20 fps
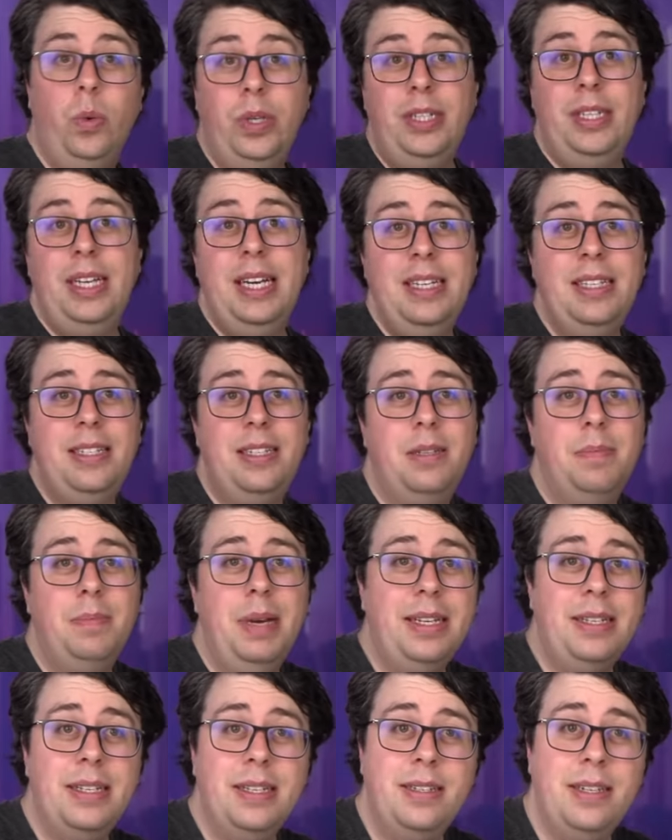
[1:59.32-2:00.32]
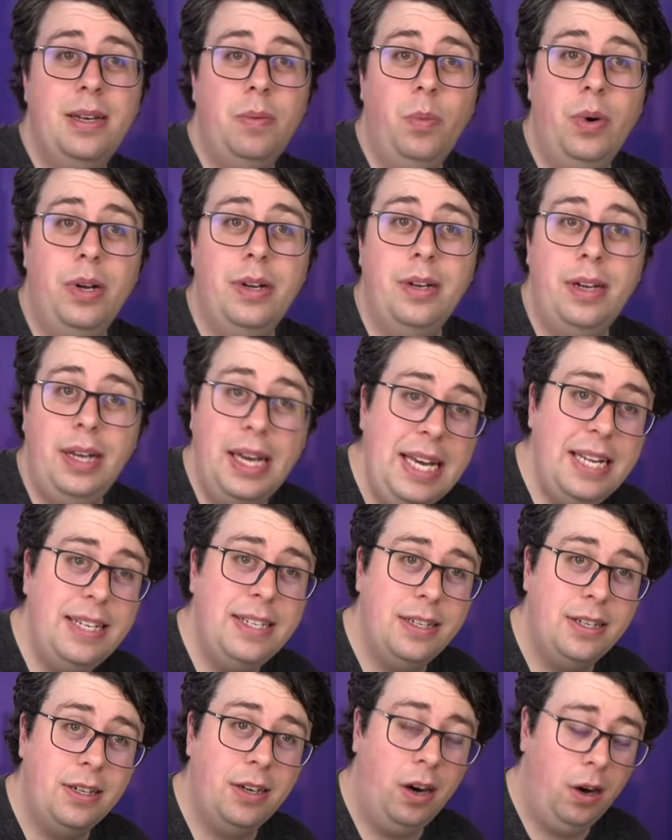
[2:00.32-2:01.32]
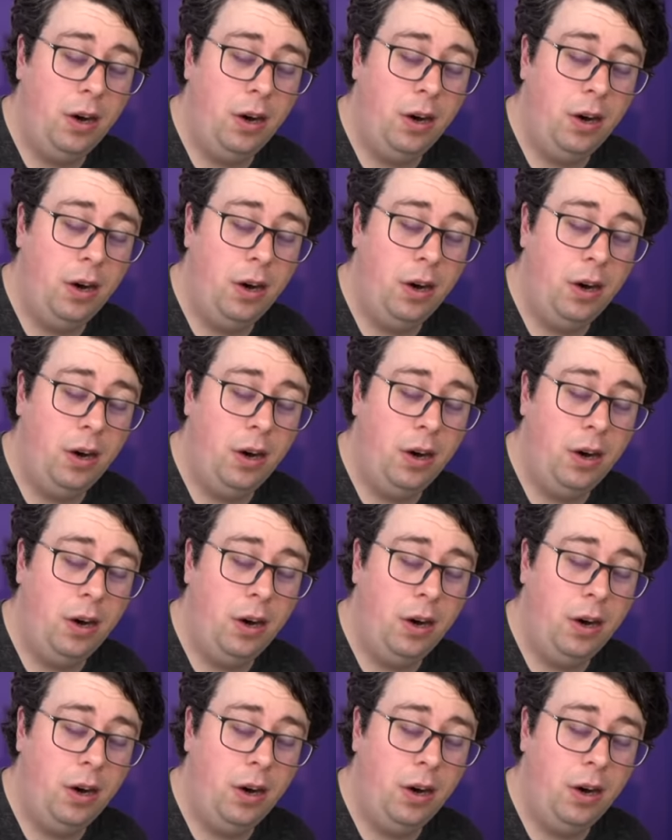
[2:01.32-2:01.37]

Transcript: which yes, makes it somewhat easier to